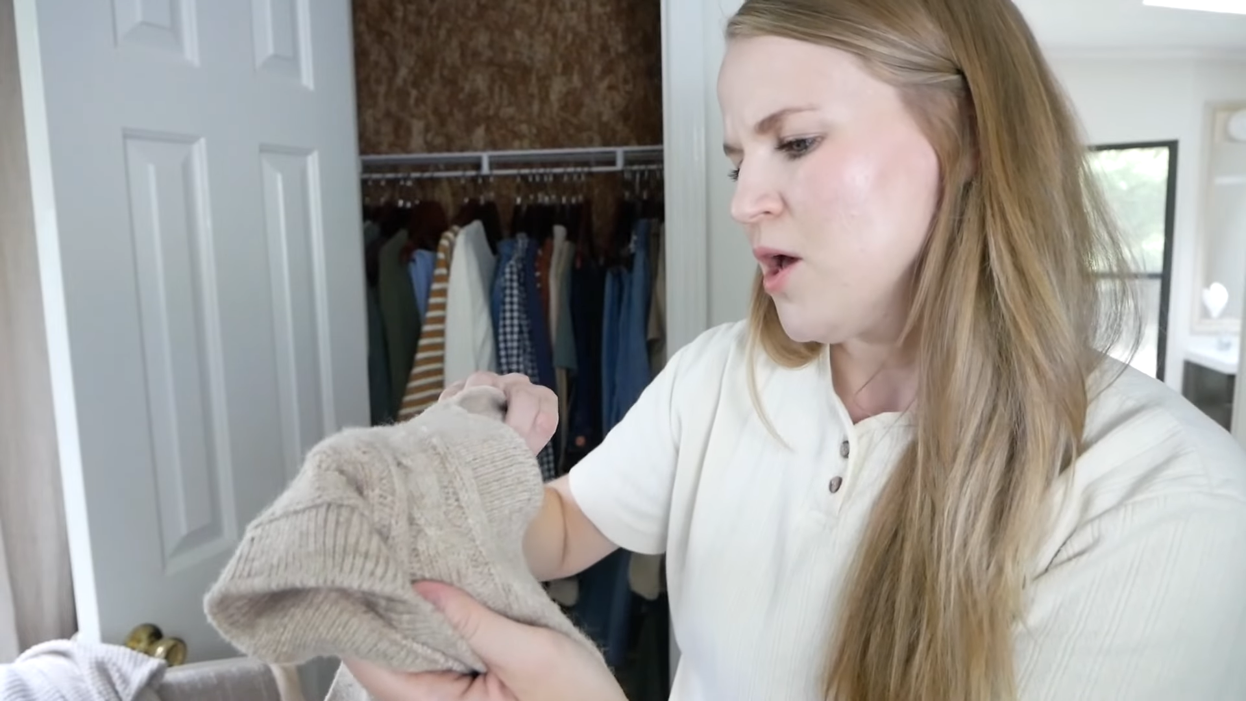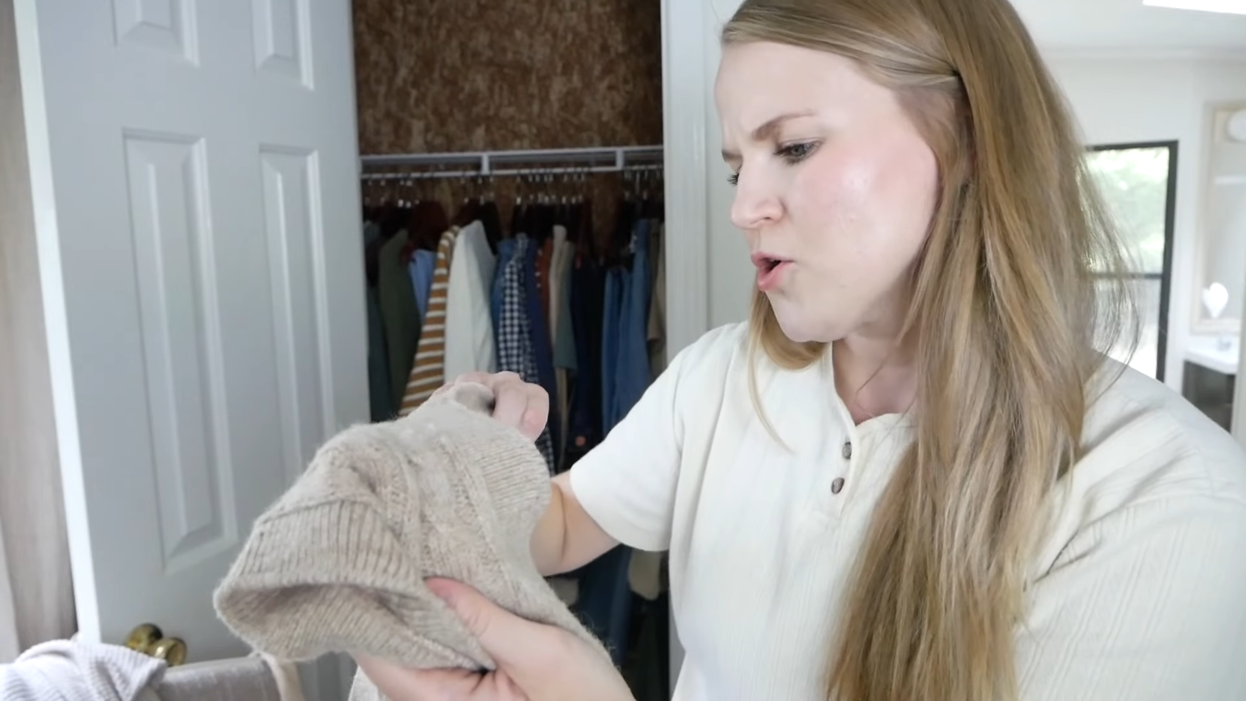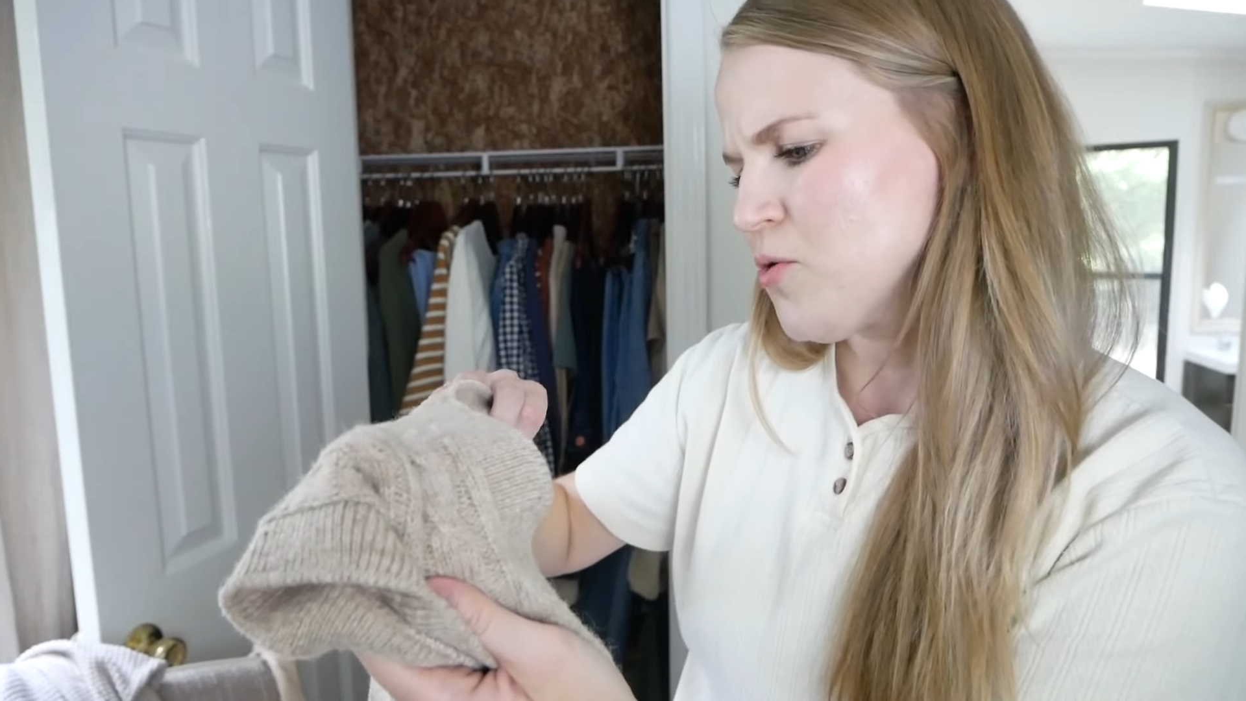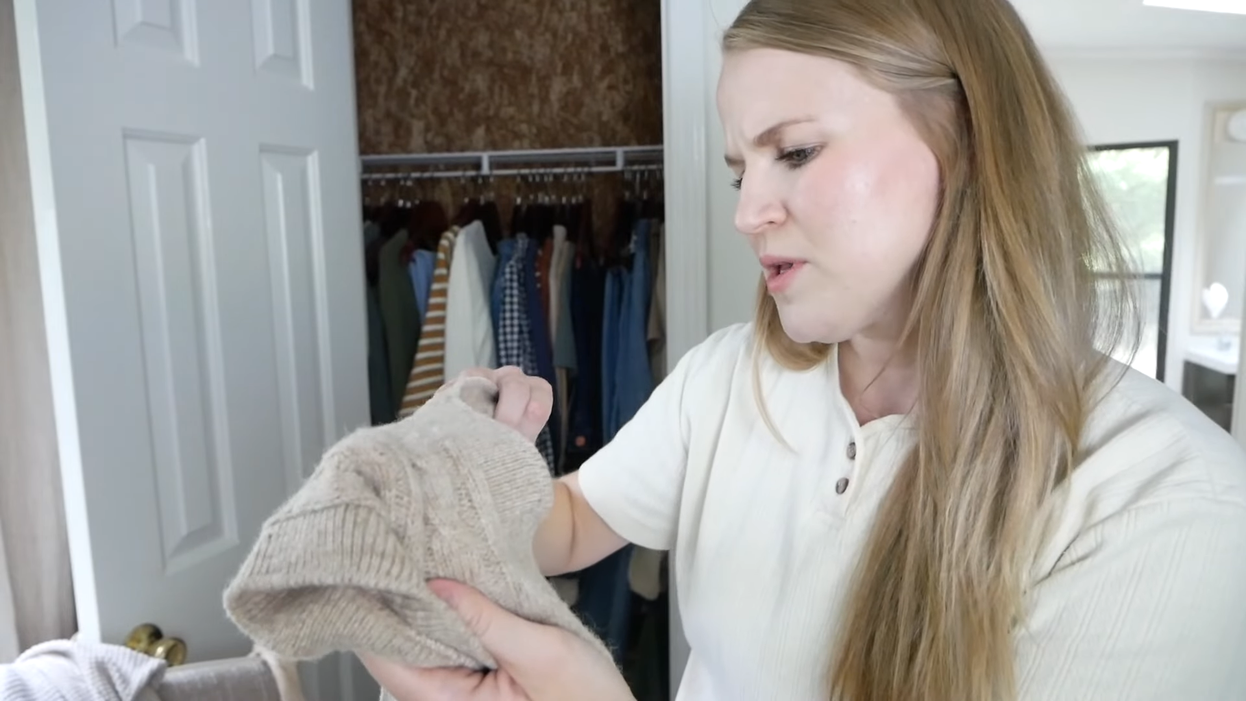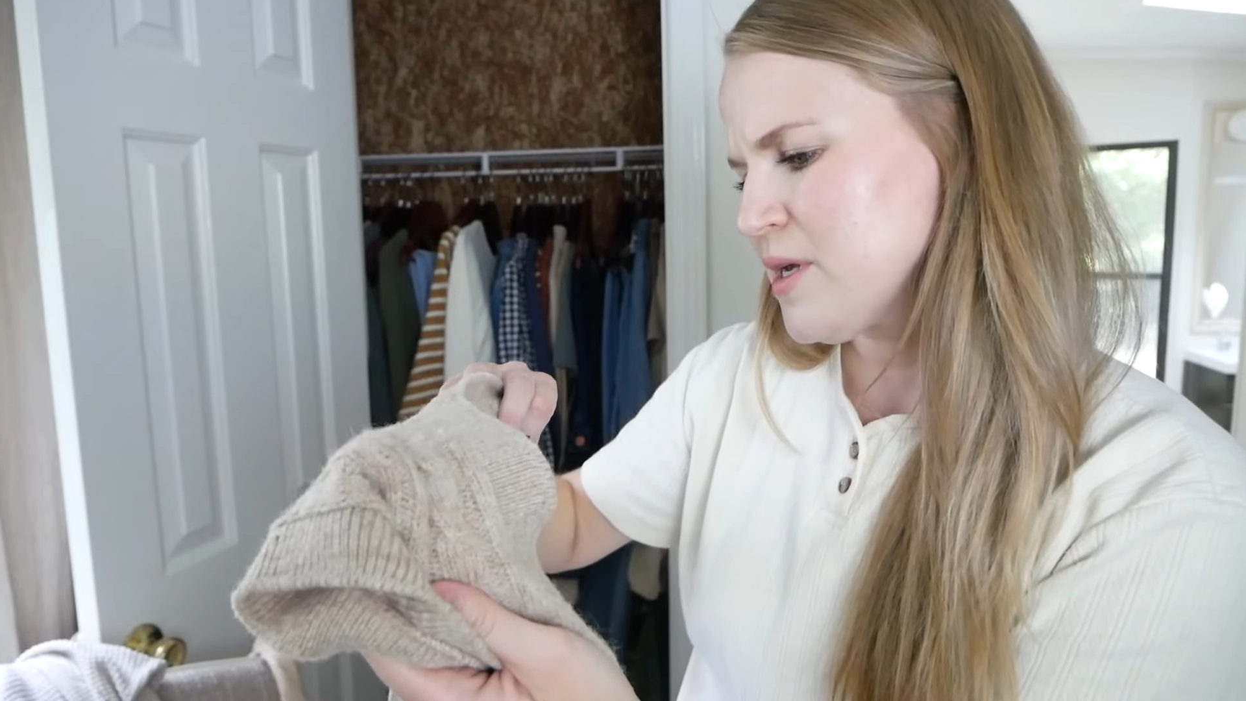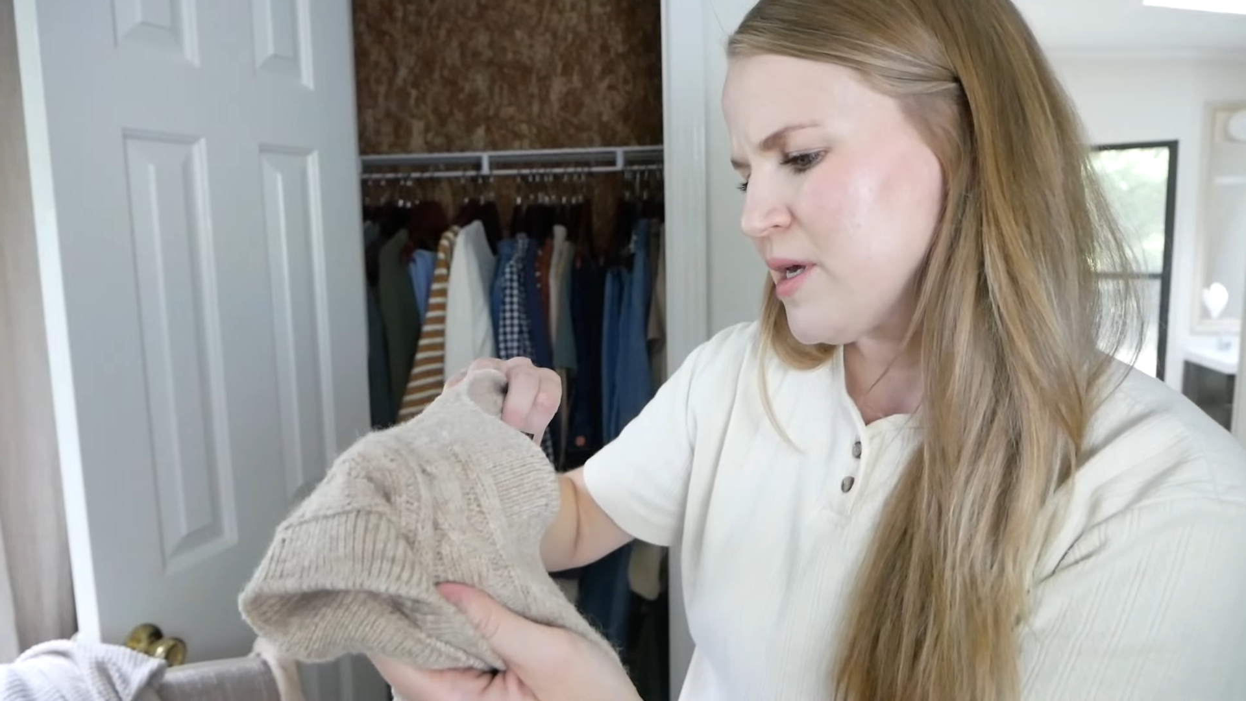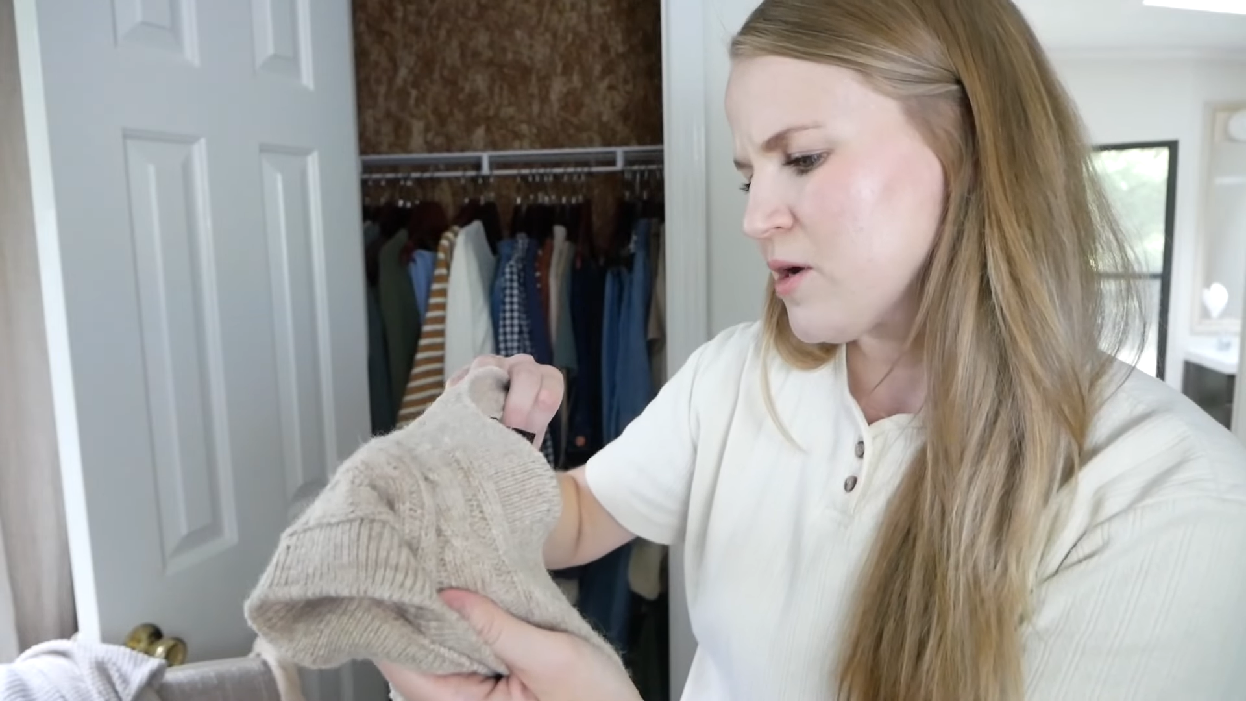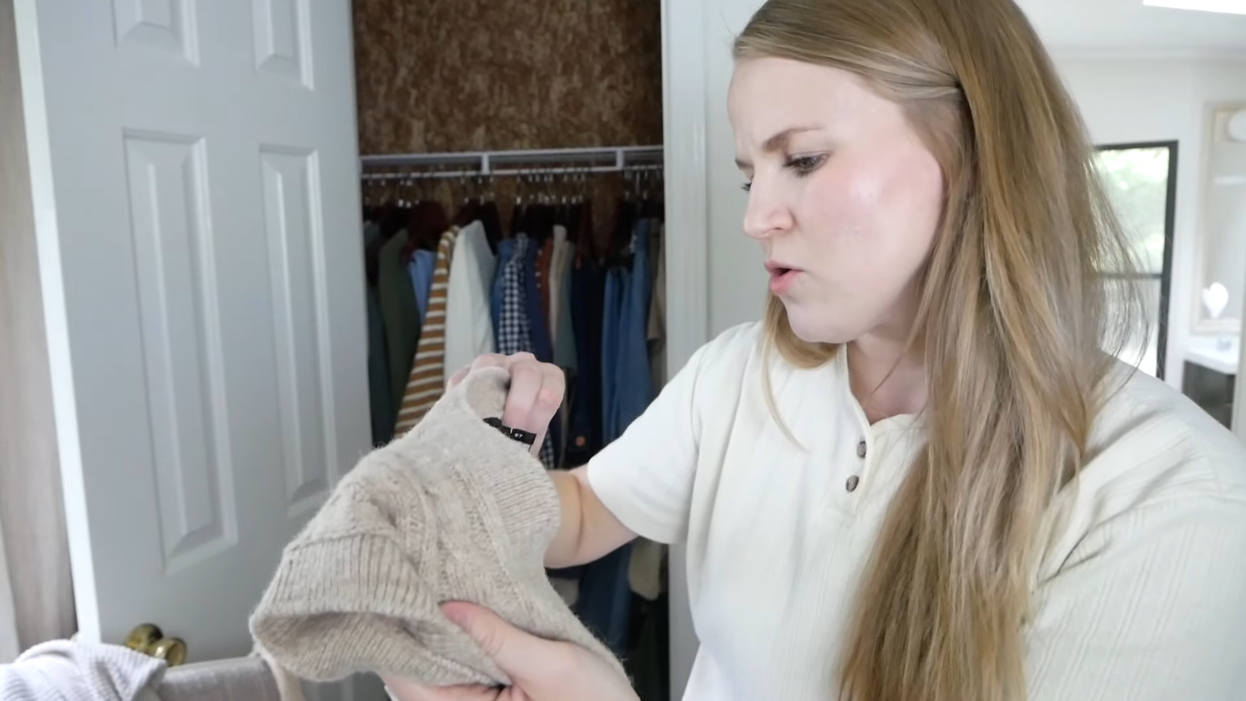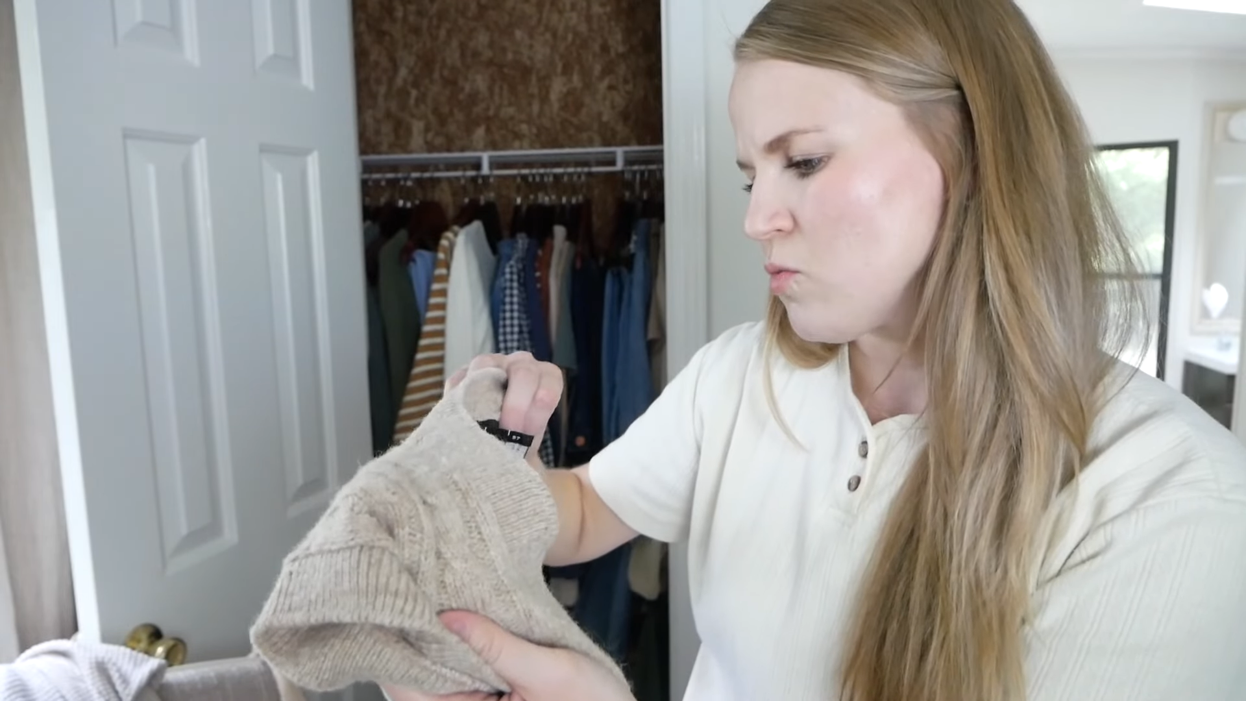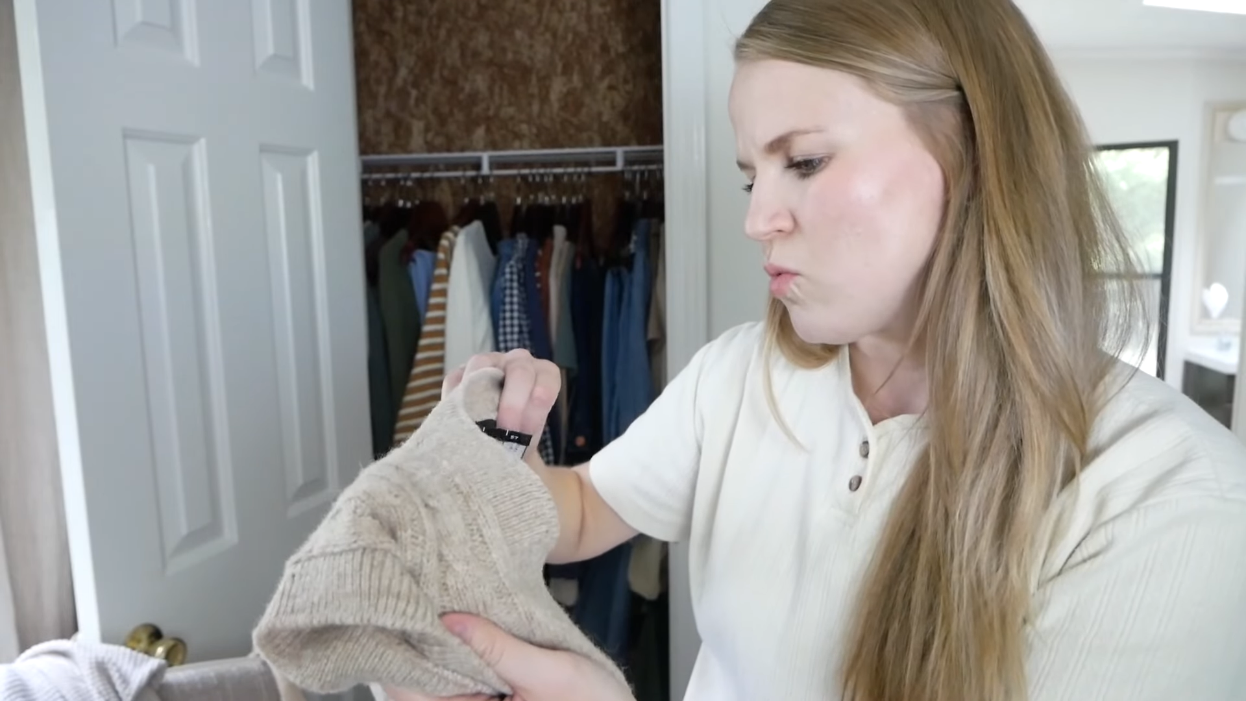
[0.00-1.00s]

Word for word: acrylic or